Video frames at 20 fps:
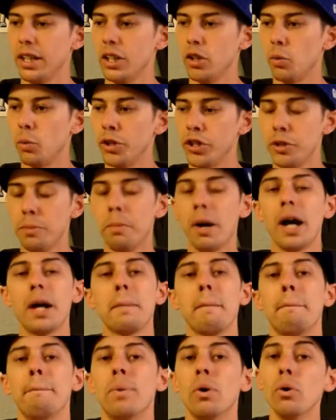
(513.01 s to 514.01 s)
when you buy
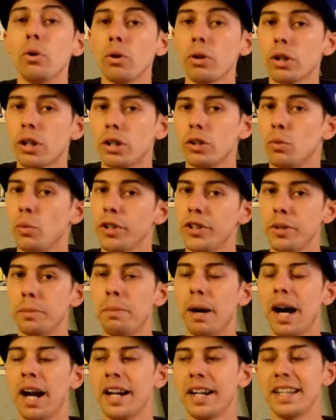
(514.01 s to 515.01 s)
in bulk, when you
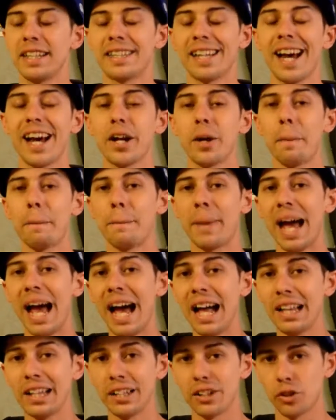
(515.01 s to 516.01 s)
buy an entire
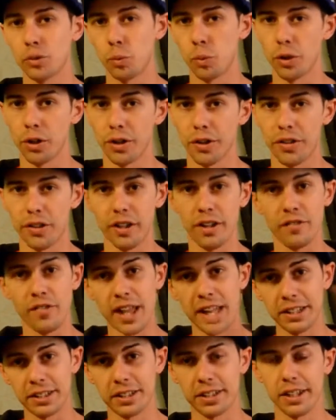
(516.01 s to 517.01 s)
pallet's worth of
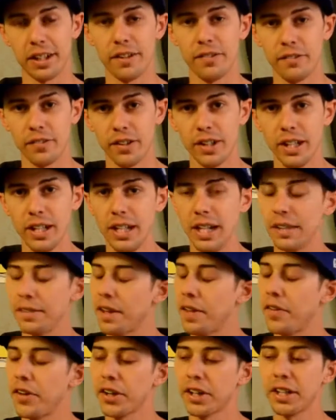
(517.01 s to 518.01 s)
that stuff,
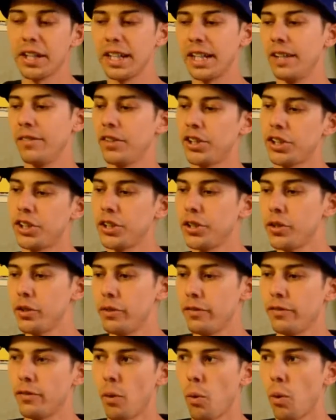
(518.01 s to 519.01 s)
then they're going to give it to
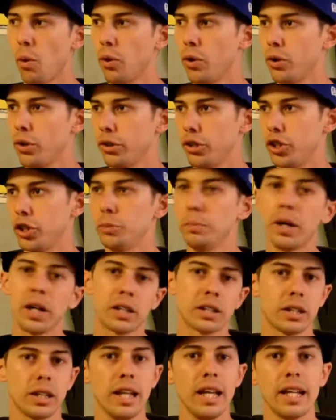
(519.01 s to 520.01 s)
you for two
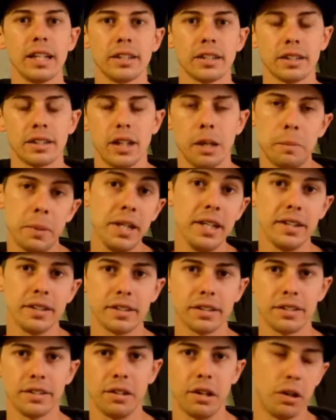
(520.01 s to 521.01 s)
bucks less a
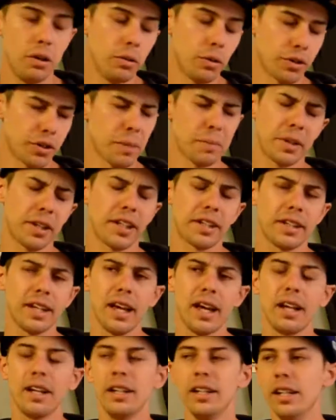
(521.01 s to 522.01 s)
piece, you know, or something like that.